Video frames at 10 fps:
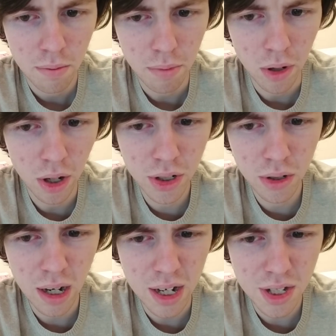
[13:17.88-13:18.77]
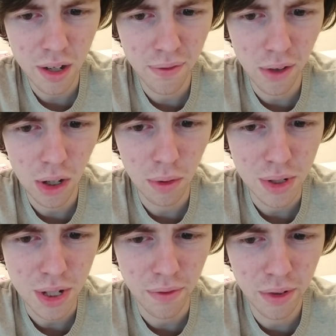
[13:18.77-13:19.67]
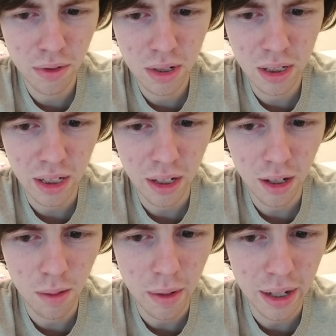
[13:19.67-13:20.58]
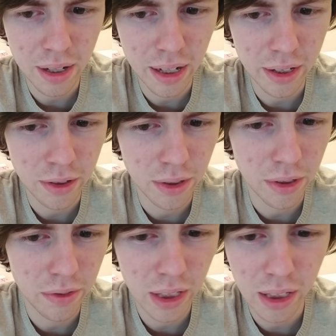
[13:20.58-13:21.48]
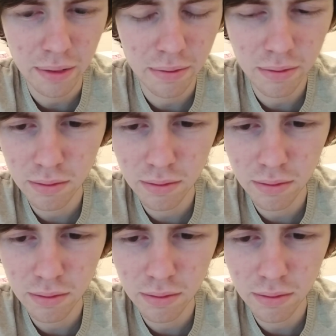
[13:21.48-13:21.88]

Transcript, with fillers: but I do ask you, followers, if you really care about Daniel and you really